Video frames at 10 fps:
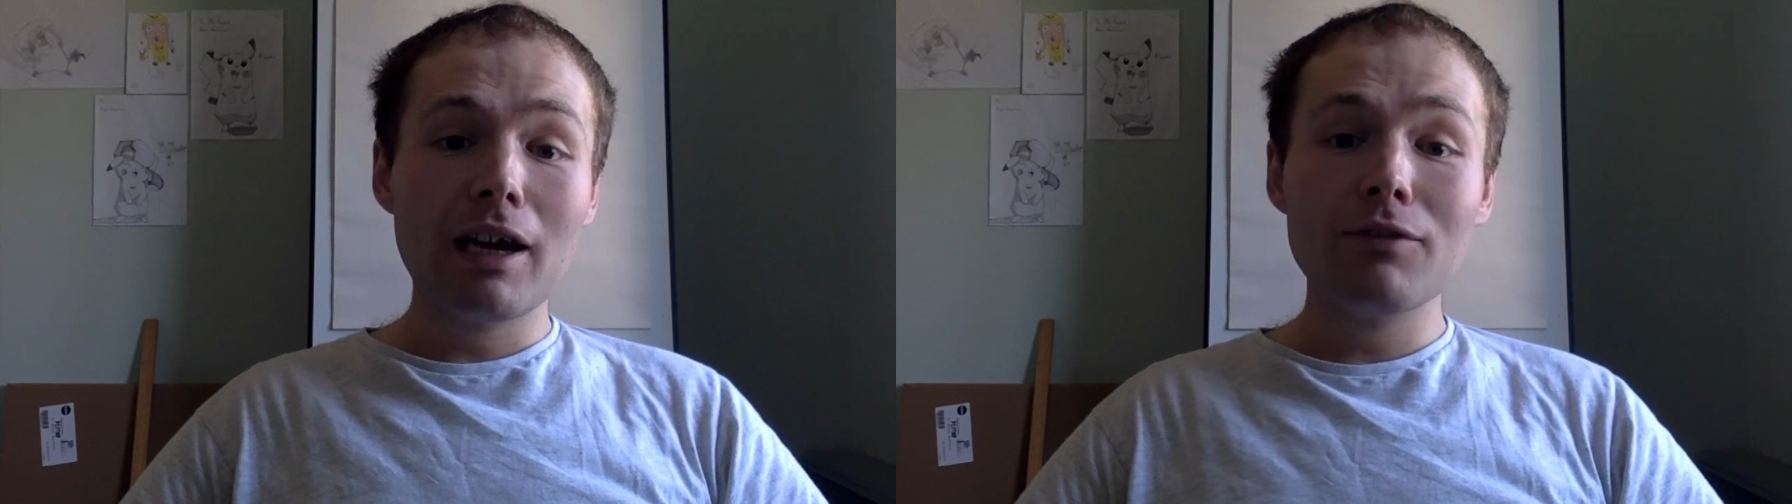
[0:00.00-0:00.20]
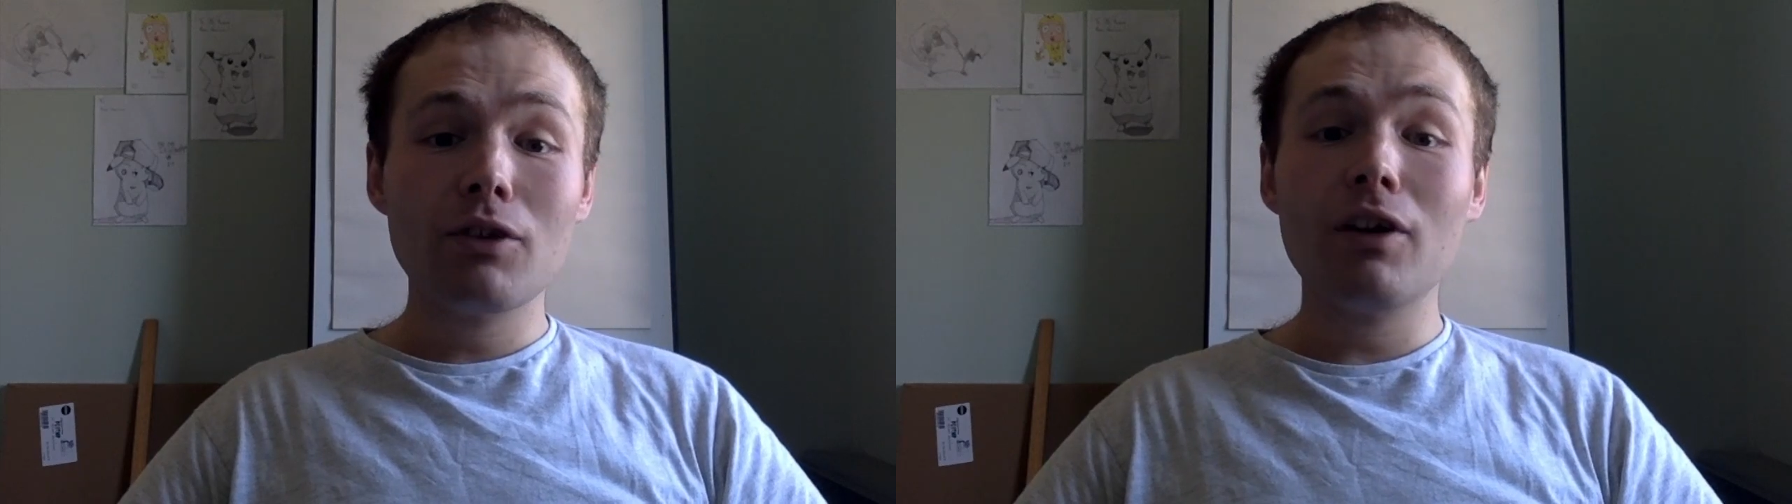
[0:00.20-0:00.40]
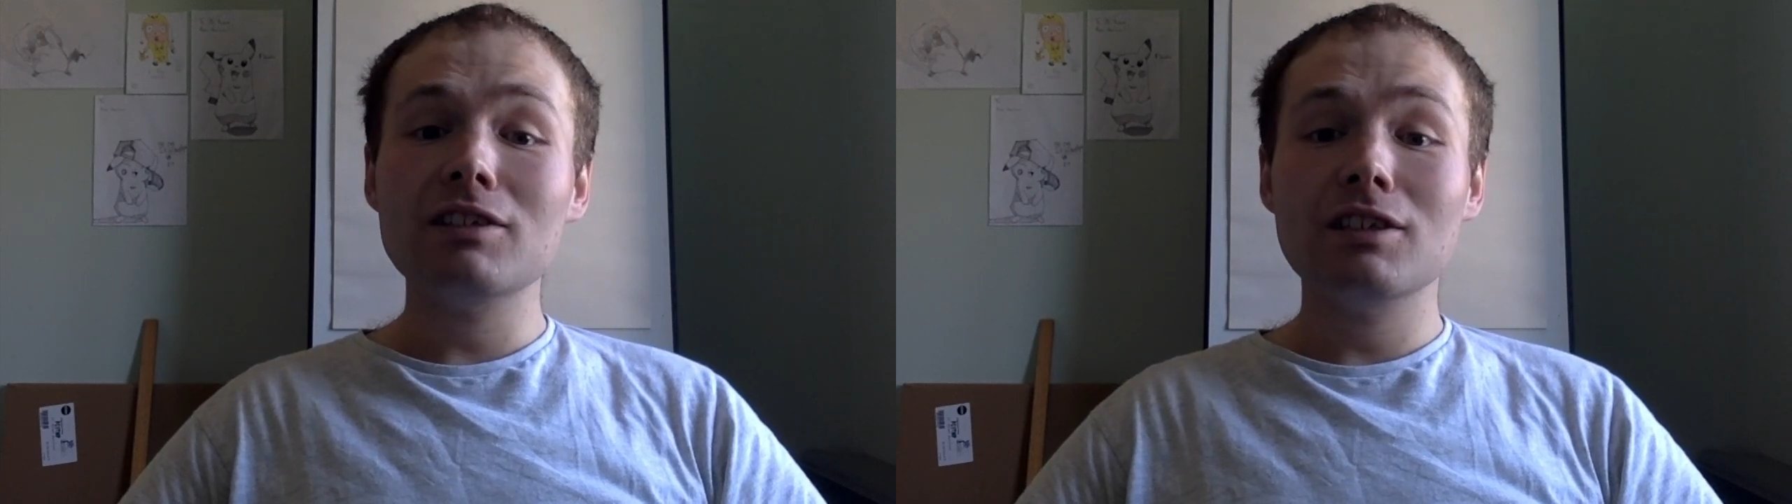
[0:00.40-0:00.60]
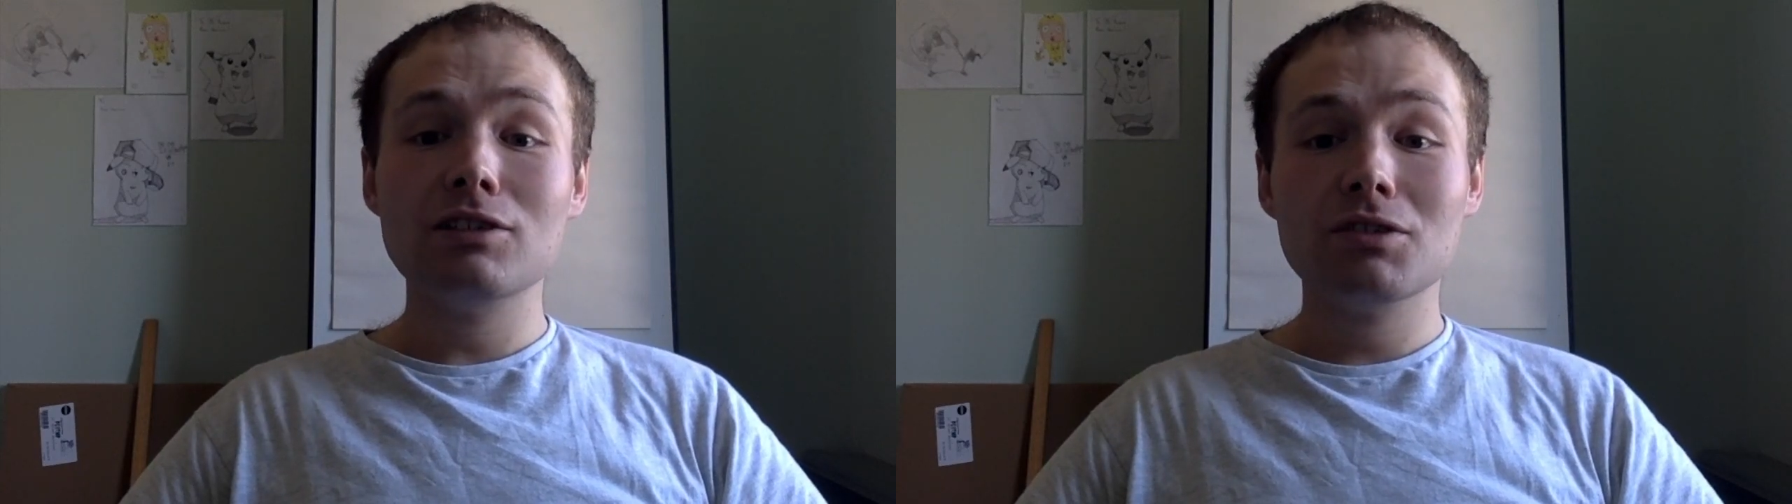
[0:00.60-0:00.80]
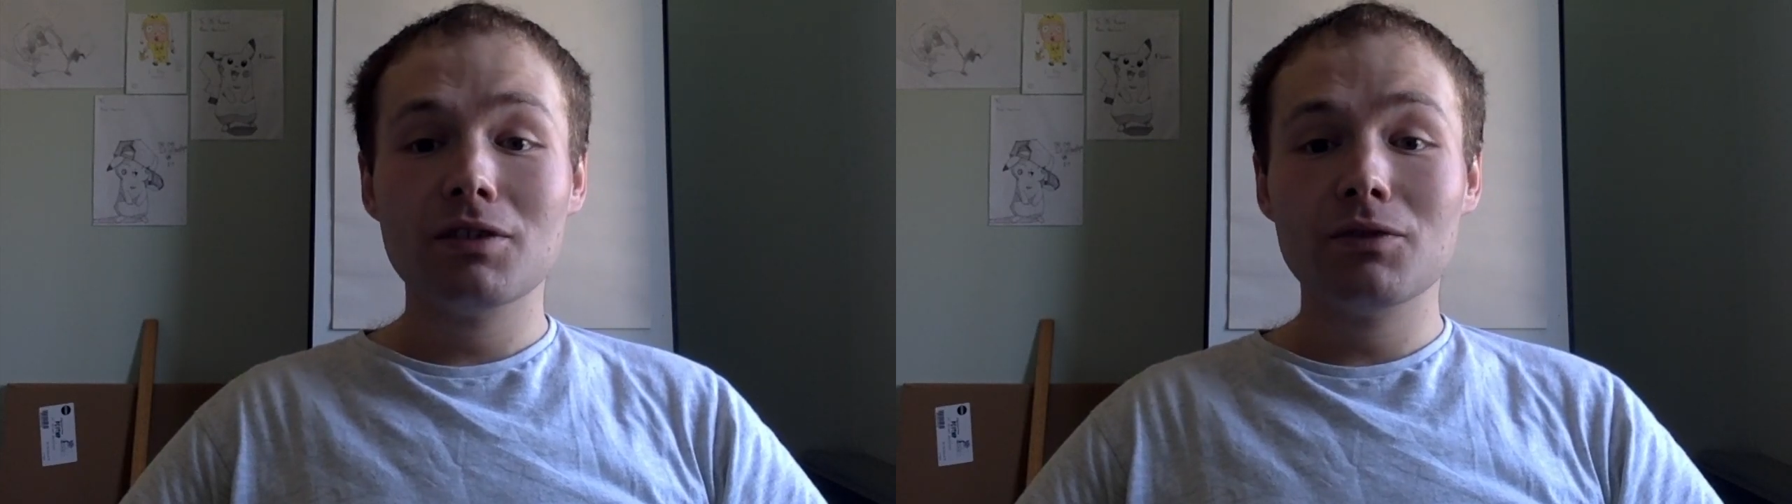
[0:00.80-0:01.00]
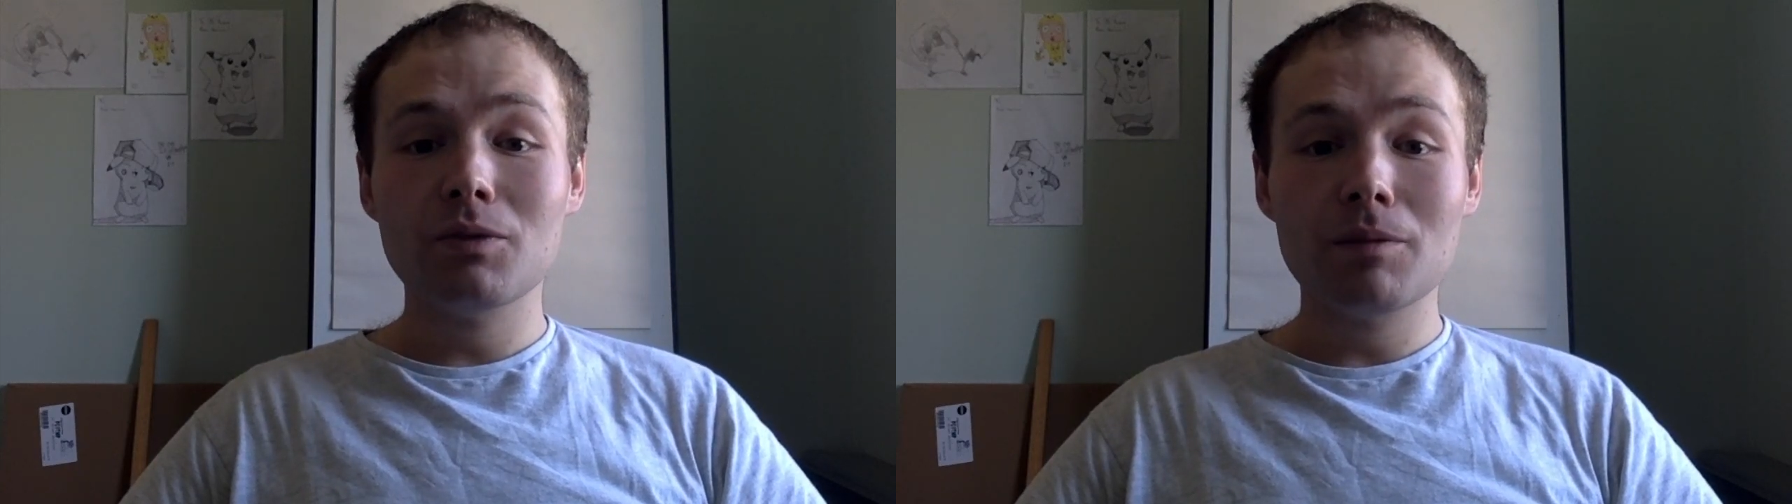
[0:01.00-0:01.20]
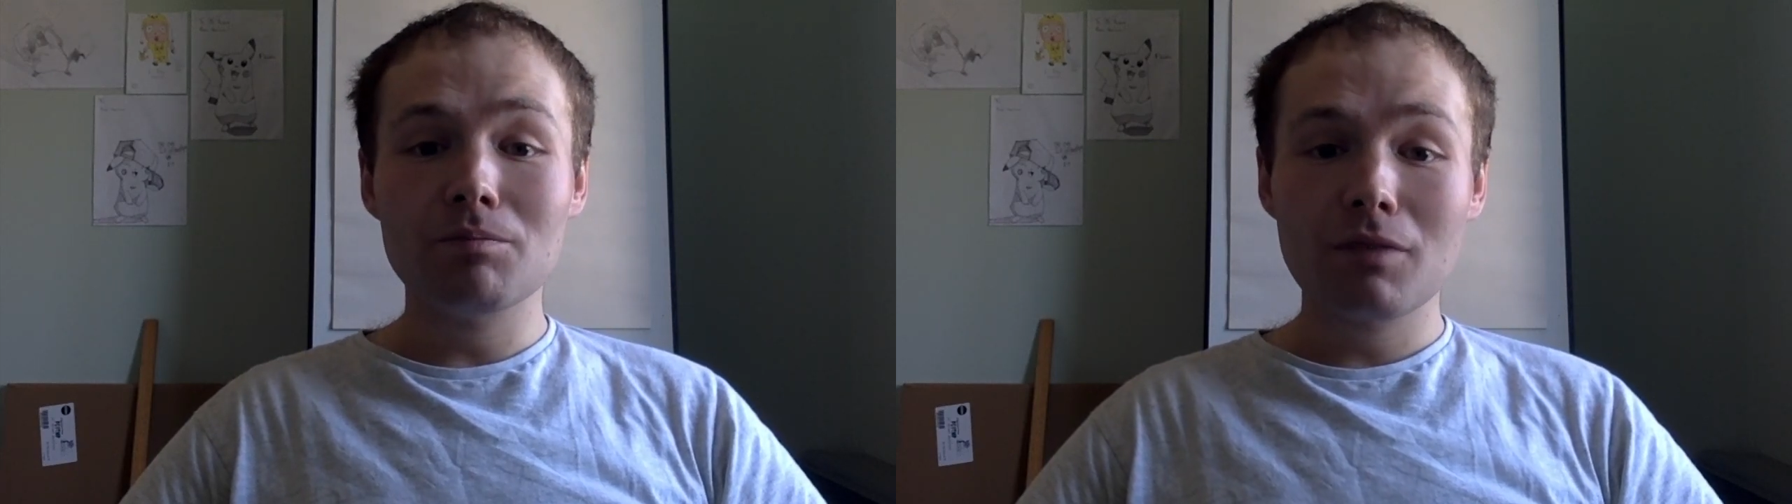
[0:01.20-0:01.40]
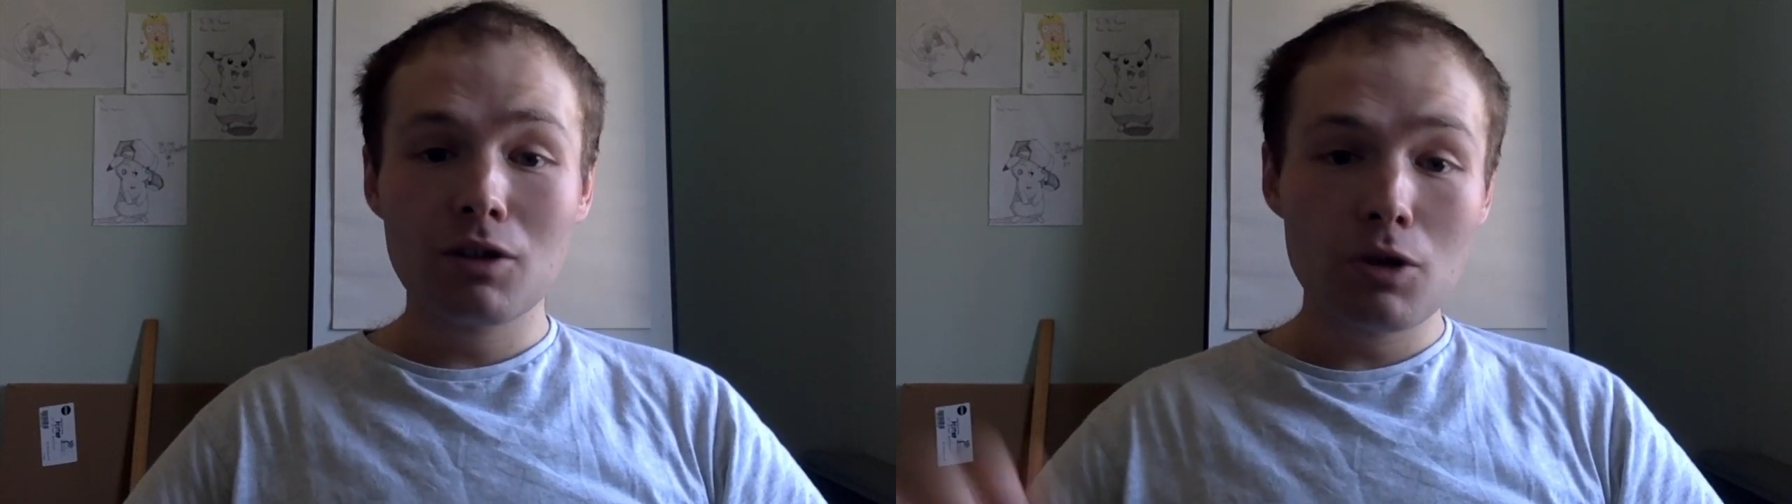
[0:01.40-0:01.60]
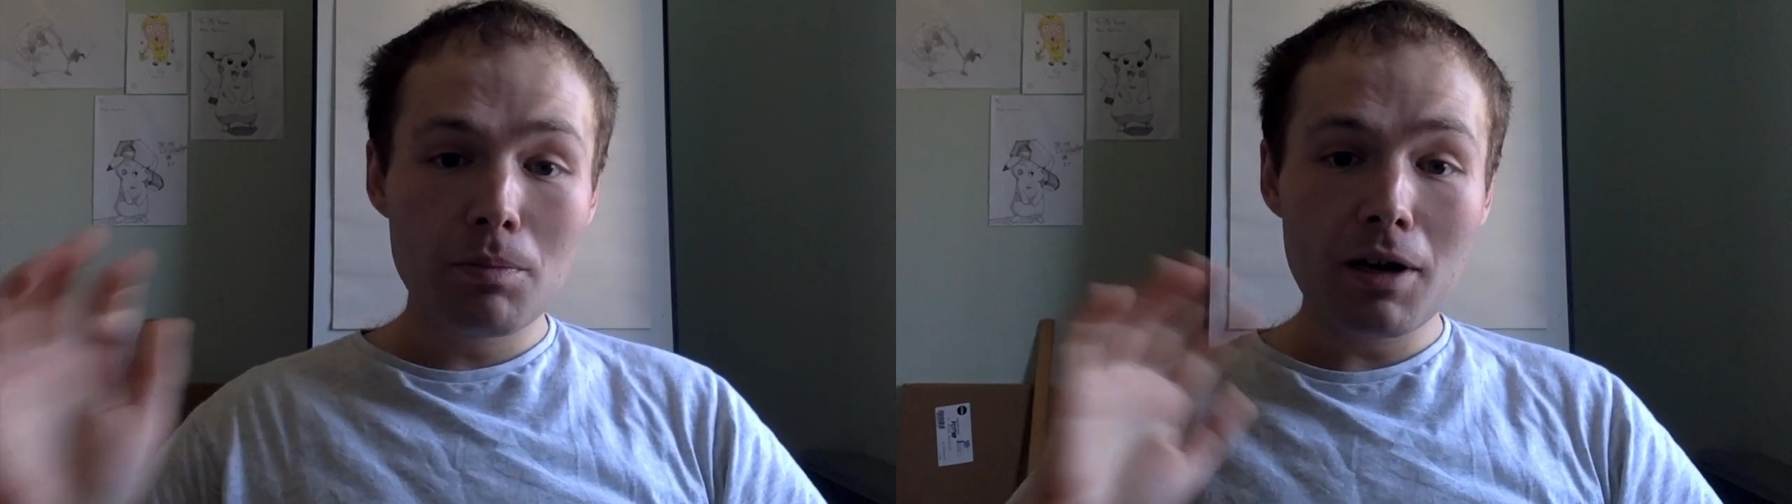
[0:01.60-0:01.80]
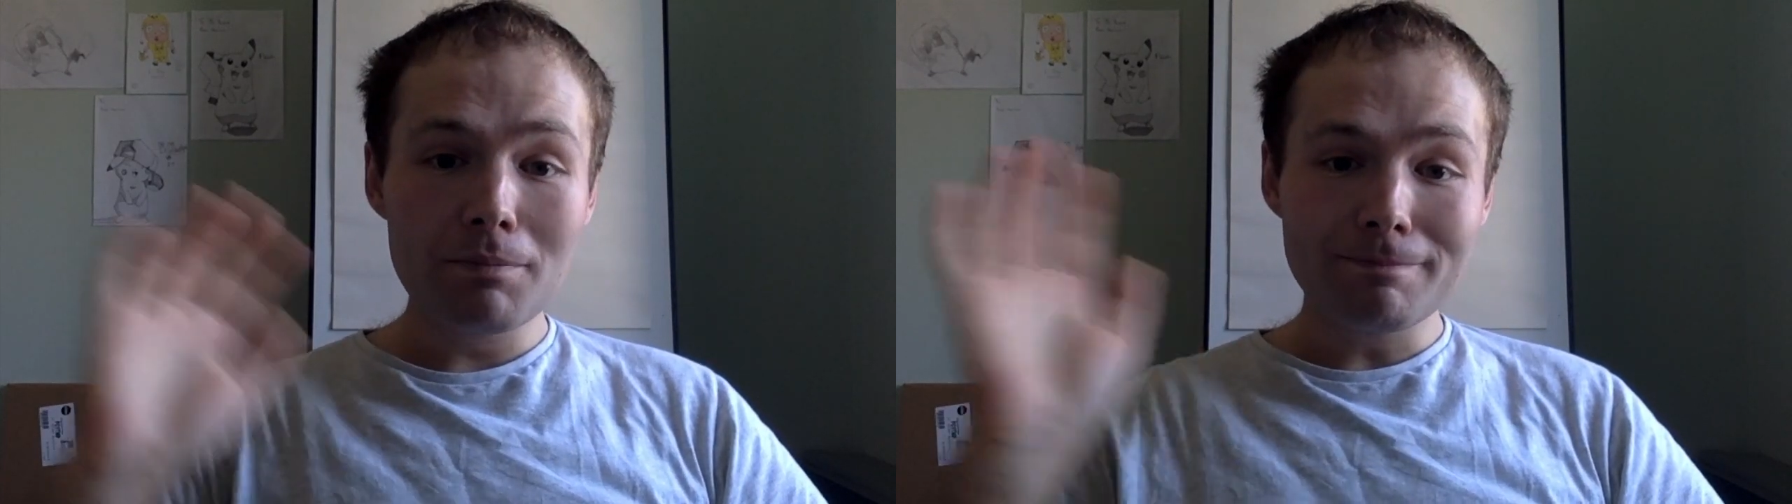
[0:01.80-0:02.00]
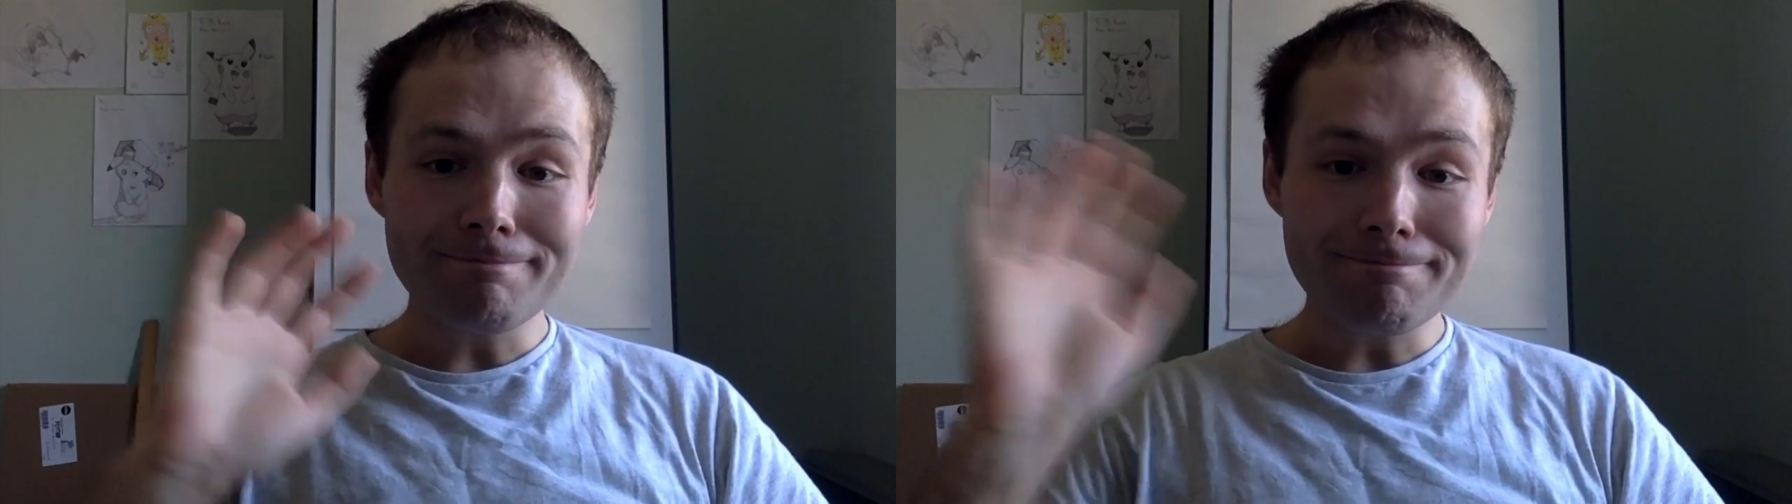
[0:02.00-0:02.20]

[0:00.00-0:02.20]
have a great Easter, everyone. Goodbye.